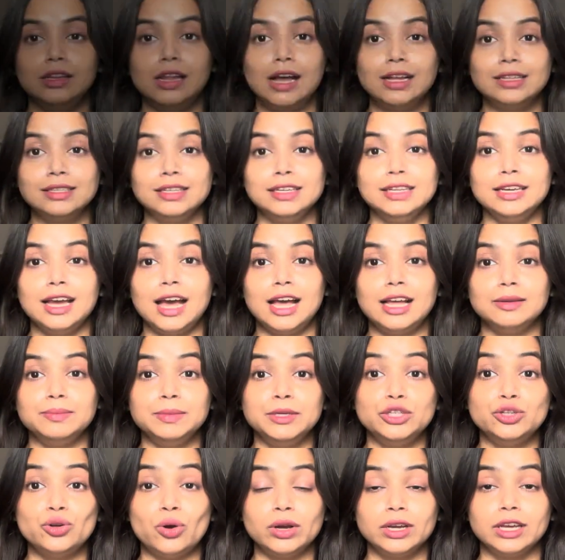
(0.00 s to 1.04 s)
Lastly, I'll be
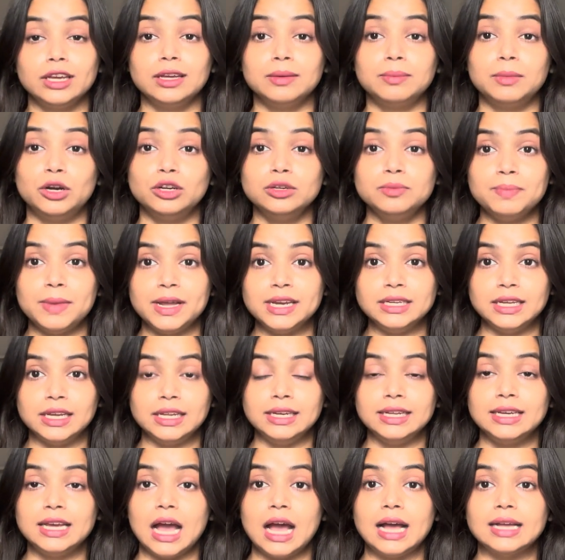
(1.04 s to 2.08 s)
talking about
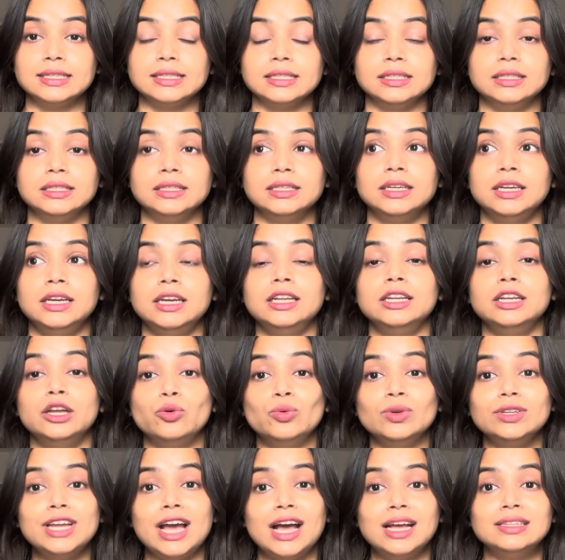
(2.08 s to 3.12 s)
mandelic acid. Now,
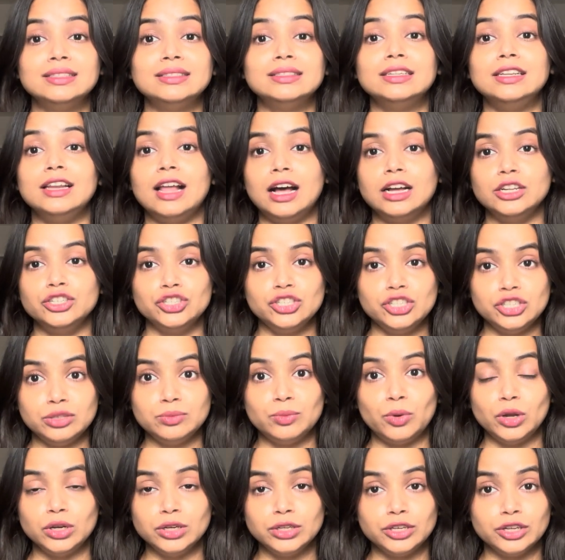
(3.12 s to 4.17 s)
it has the largest
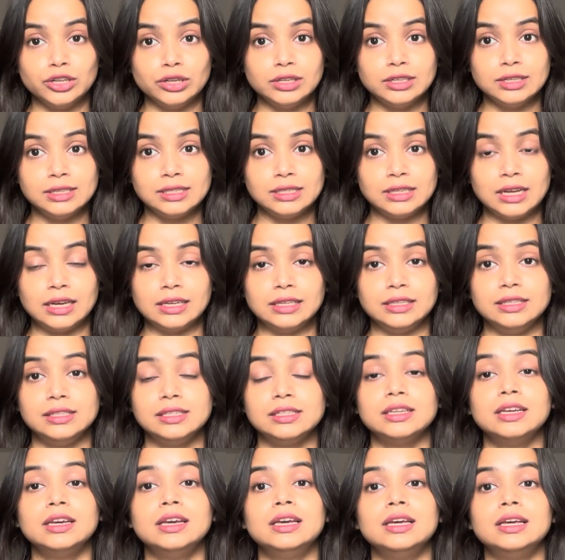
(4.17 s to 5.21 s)
molecular
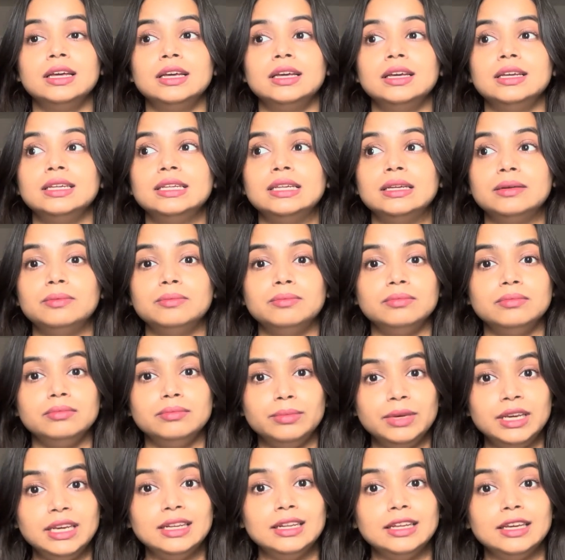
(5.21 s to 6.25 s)
size,
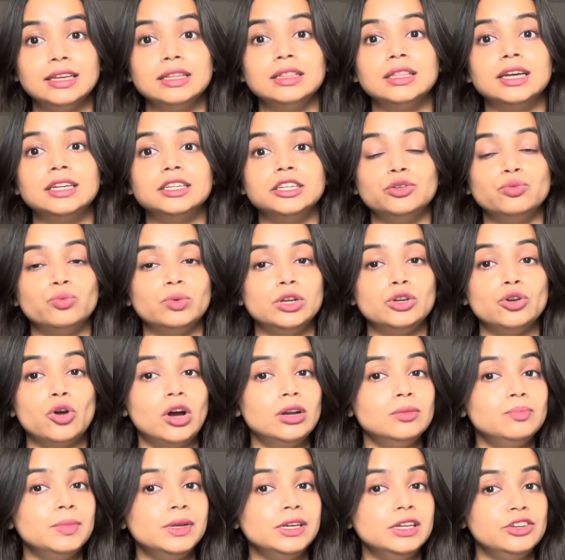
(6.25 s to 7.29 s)
meaning that it will
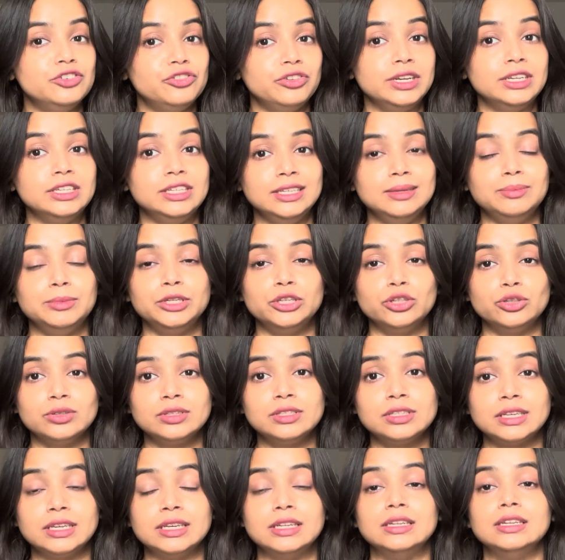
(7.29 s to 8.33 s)
not penetrate deep into the
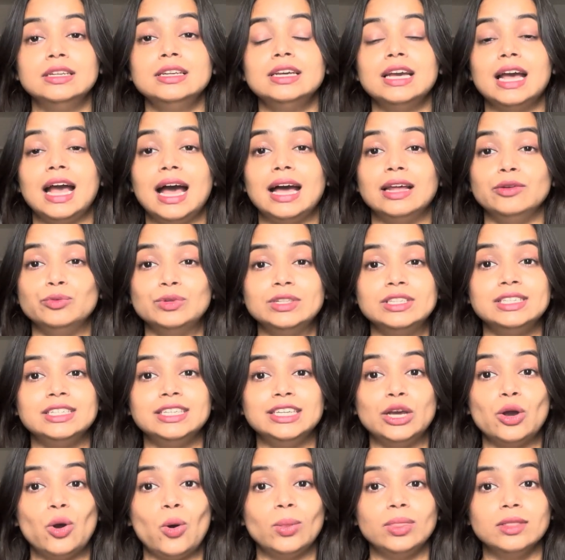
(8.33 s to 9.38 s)
skin and will
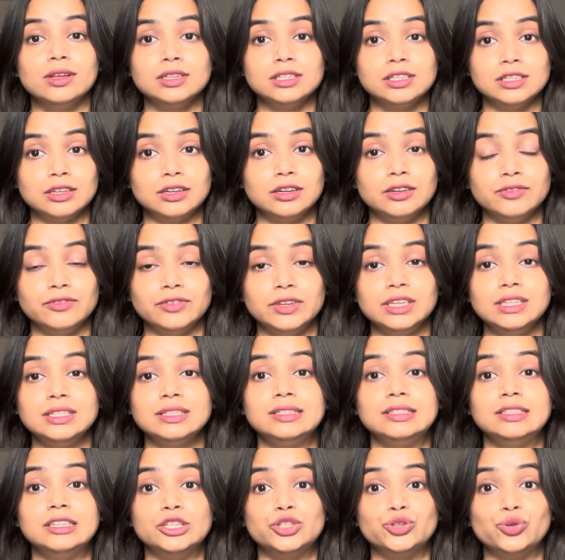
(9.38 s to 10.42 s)
stay on the surface,
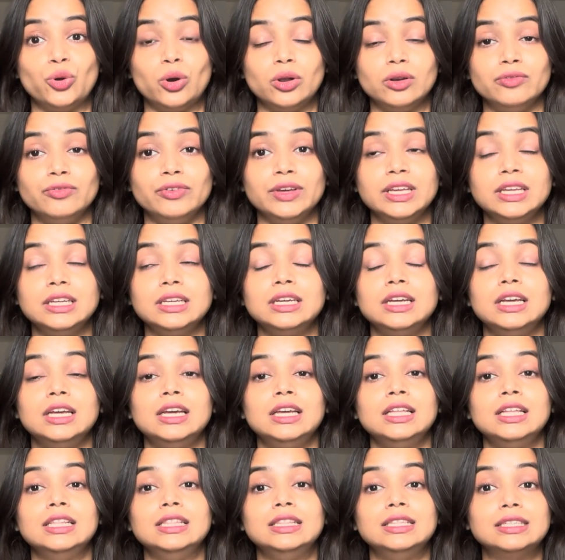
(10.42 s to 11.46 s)
dissolving
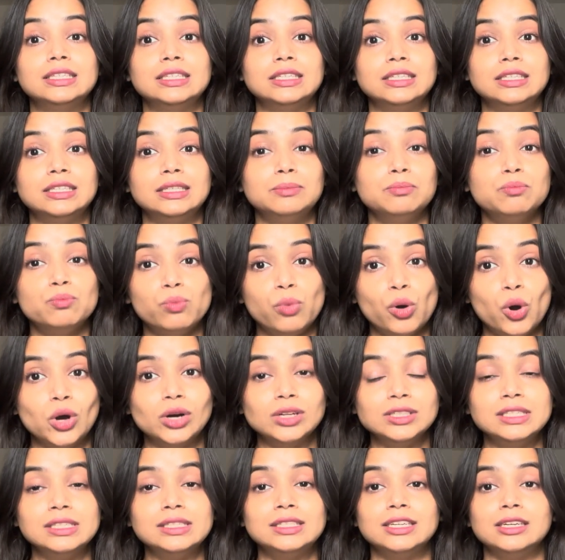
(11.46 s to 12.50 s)
the
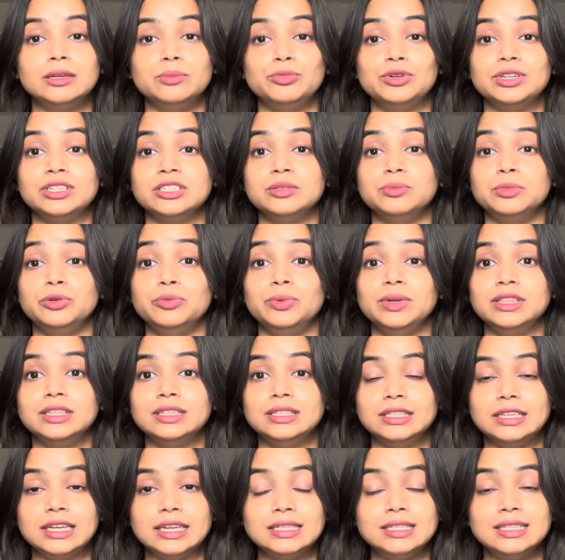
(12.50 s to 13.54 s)
bonds that are present between the
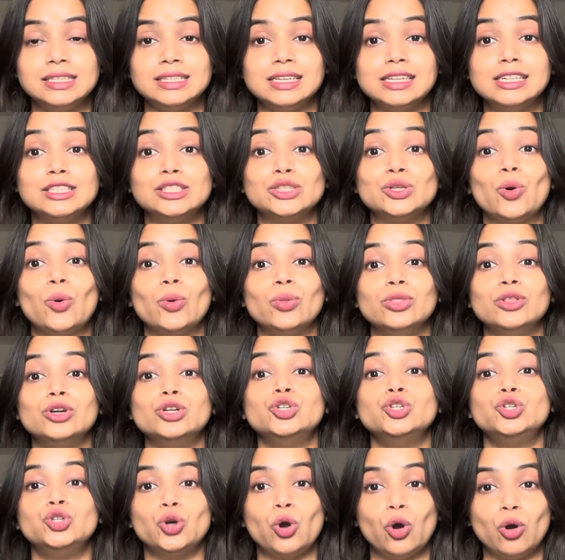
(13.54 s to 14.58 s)
dead cells on the
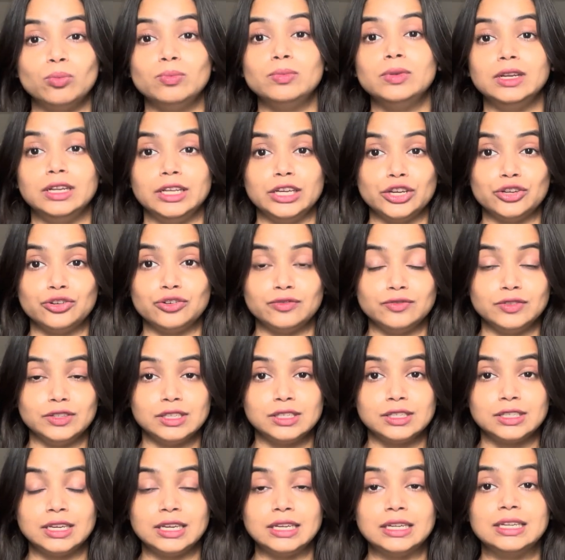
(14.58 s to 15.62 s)
top layer of the
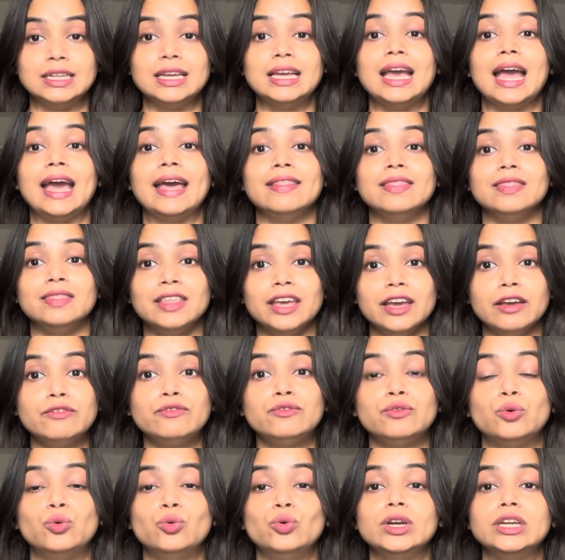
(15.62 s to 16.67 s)
skin. And
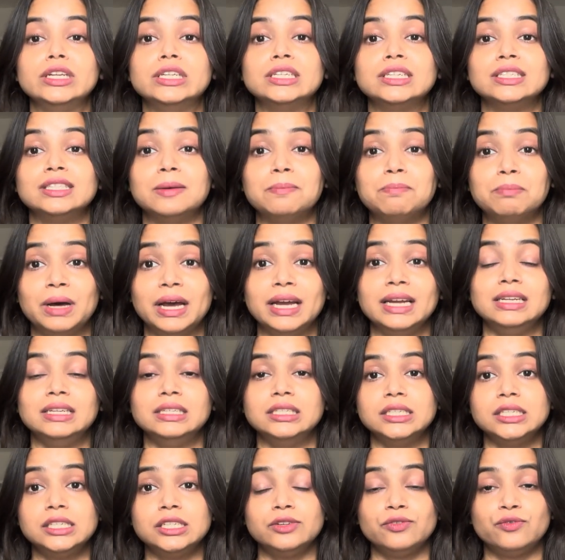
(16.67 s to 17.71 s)
therefore, it is the
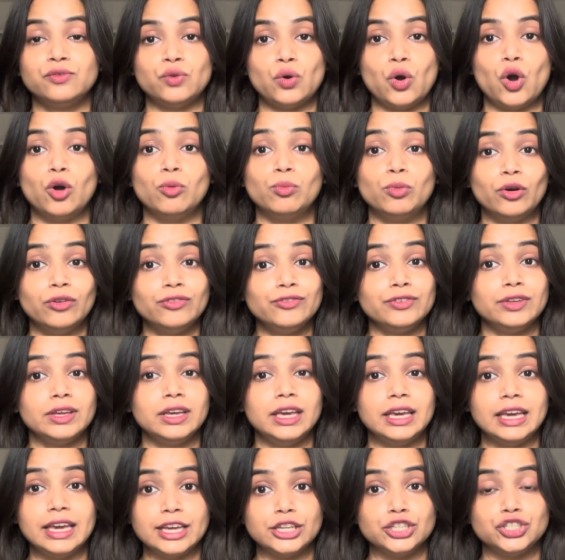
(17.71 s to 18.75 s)
mildest form of
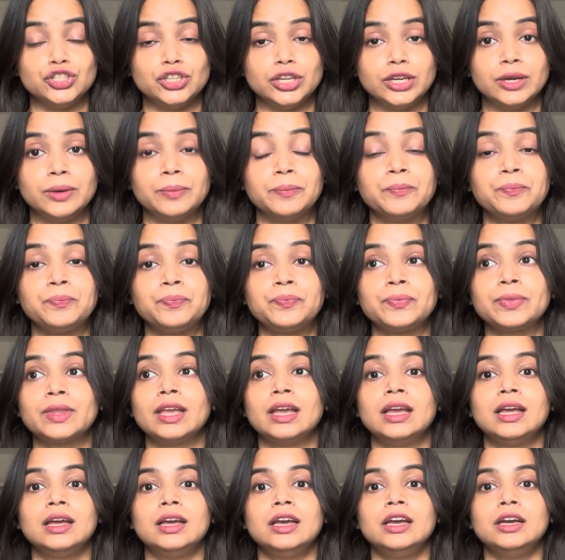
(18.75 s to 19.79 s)
AHA.
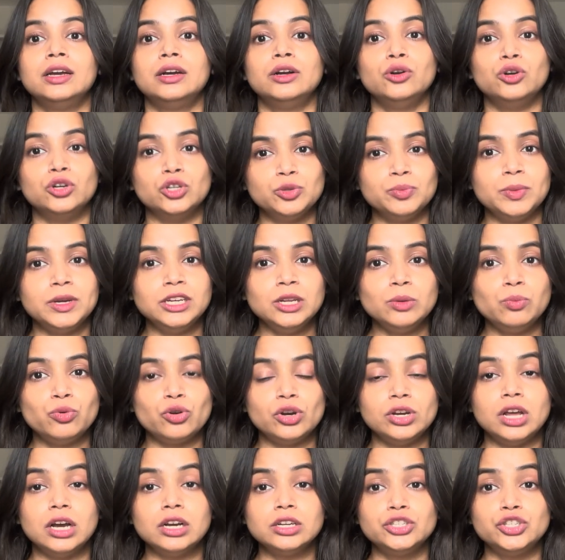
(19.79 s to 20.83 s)
Cosmetic
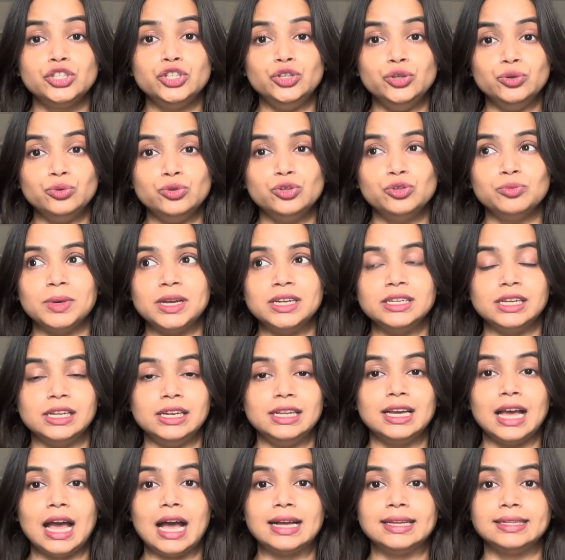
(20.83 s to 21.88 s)
products use
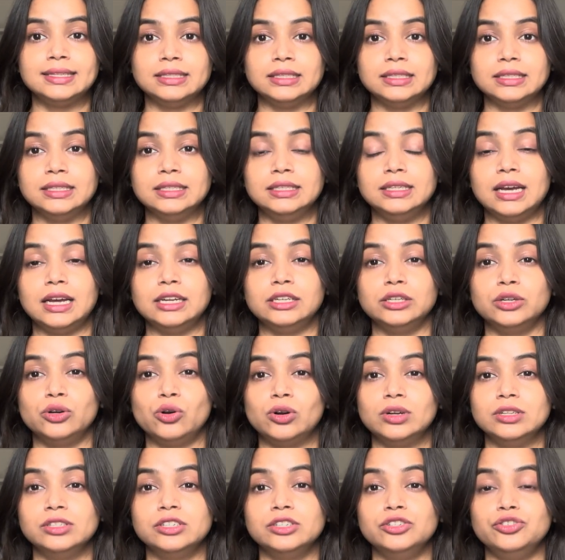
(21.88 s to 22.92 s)
mandelic acid at a
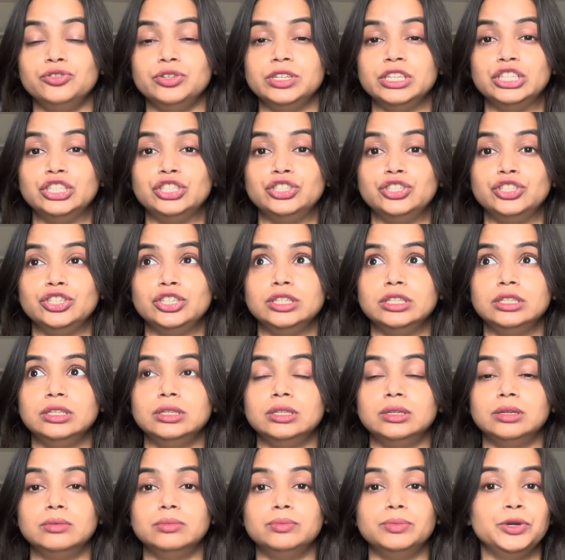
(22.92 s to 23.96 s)
concentration
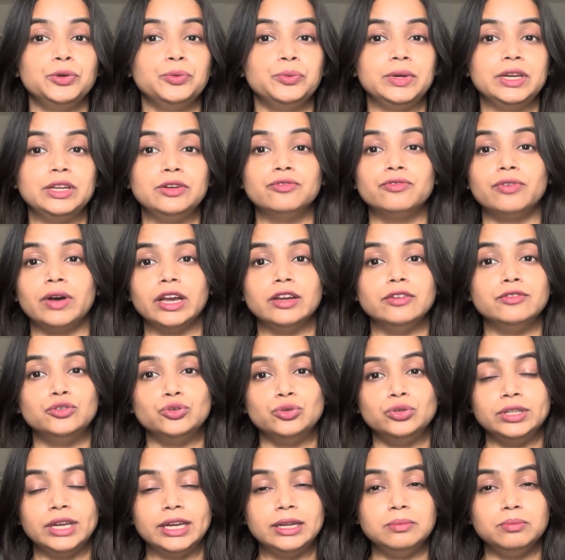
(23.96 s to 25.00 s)
between 5 to
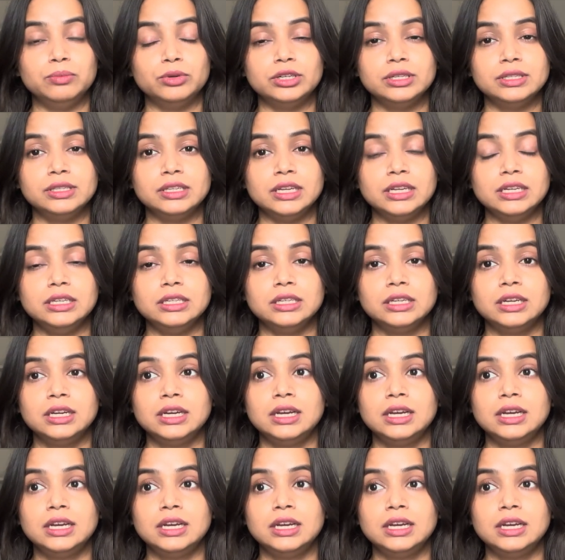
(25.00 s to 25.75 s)
10%.